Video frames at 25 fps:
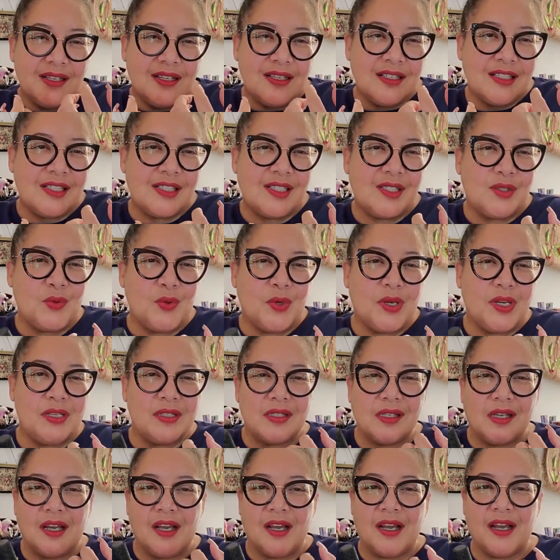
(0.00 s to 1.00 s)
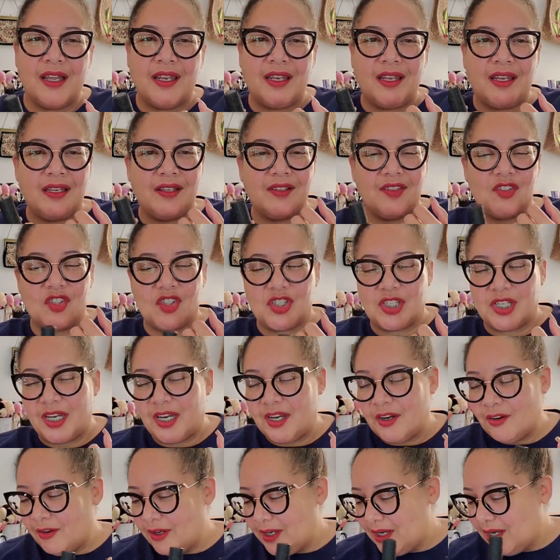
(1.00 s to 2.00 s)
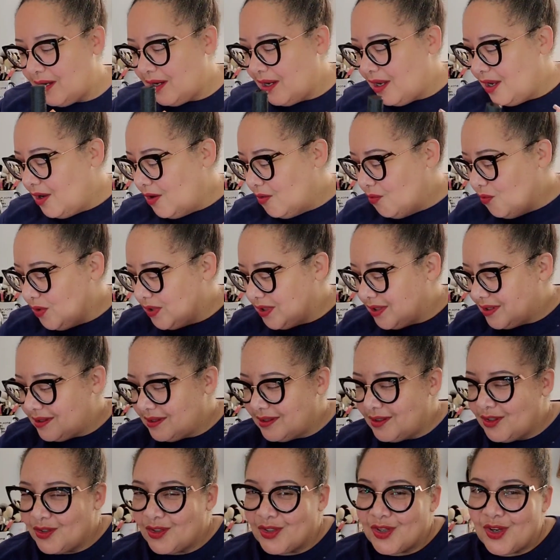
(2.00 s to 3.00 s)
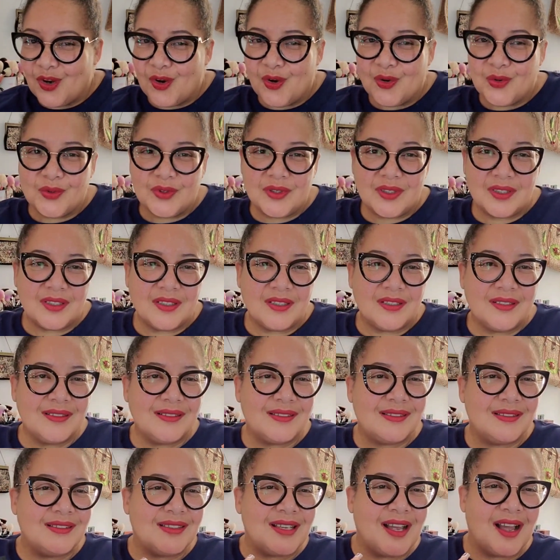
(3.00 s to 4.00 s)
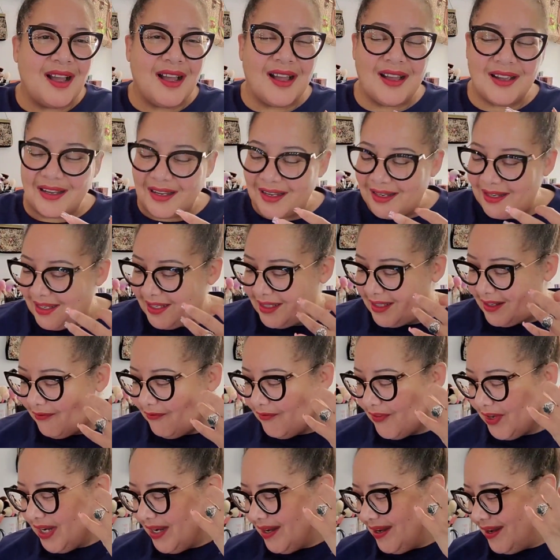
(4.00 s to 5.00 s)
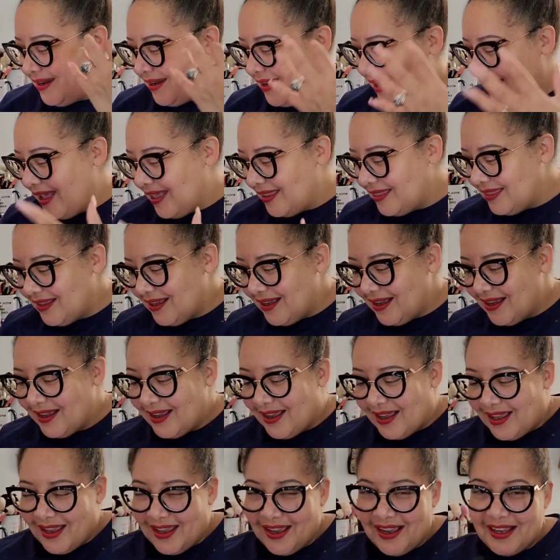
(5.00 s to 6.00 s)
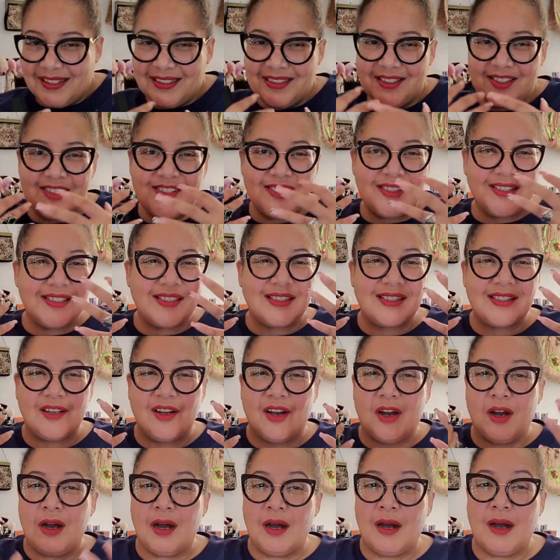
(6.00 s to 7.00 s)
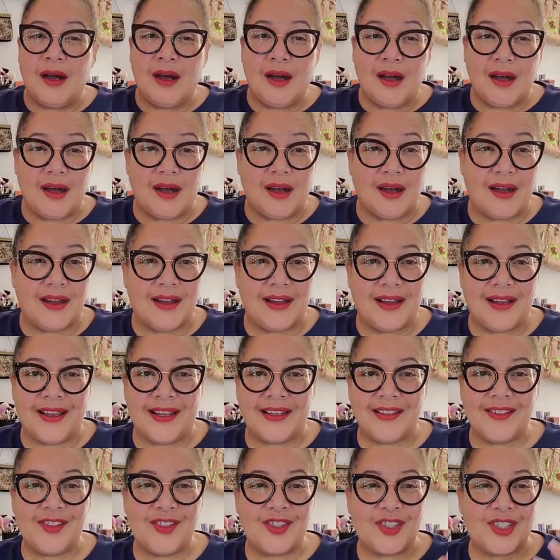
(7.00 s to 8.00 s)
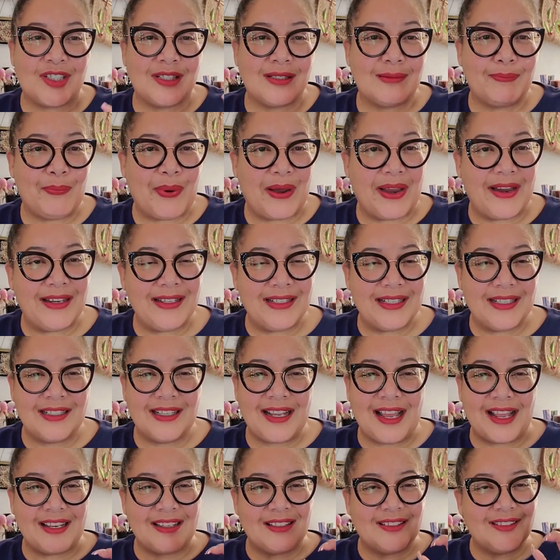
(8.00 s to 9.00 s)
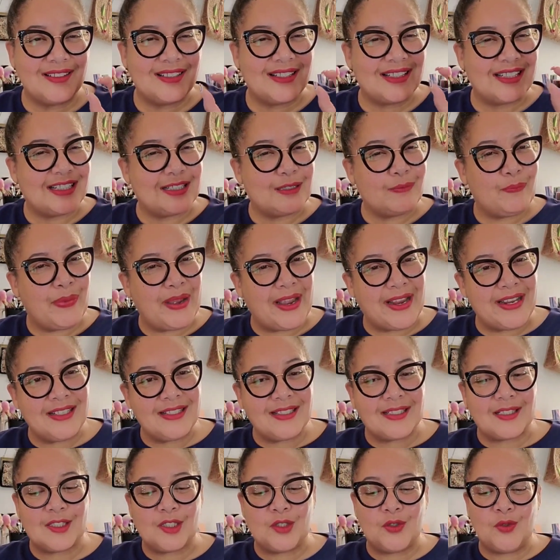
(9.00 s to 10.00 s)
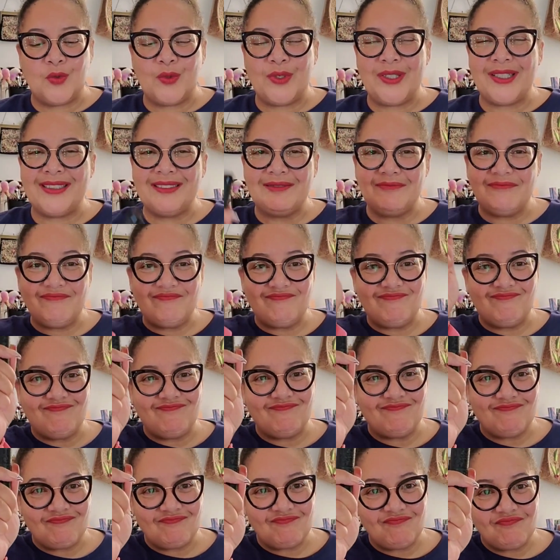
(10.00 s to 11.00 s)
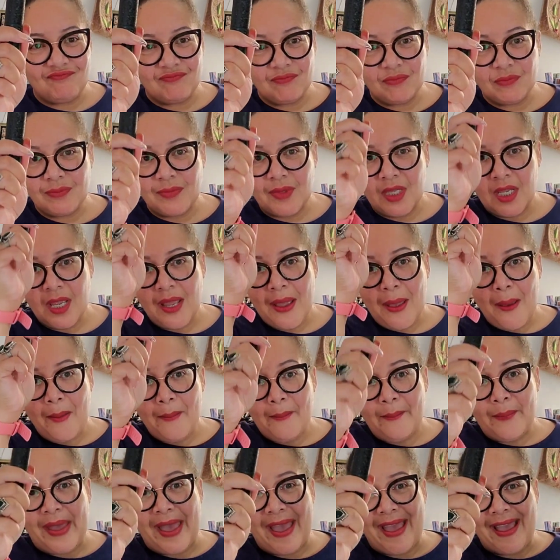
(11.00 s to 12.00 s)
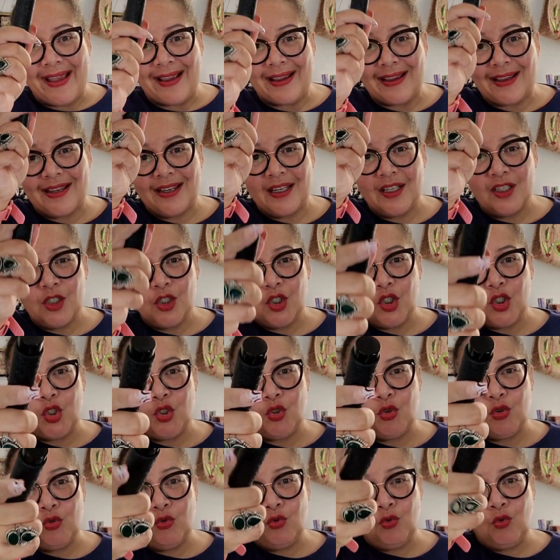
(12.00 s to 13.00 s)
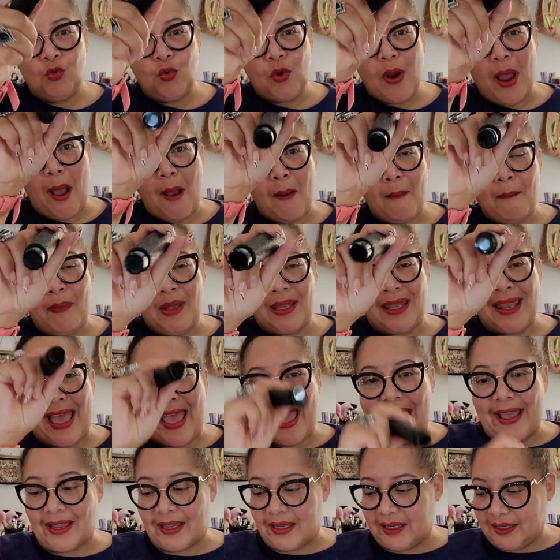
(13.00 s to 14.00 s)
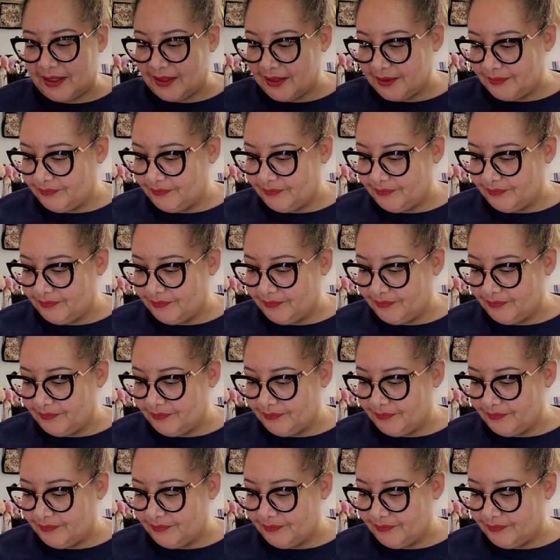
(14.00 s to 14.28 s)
sweet honey cherry with, the tonka and the vanilla. It's just, and spice, got a little spice to it. Back to Black.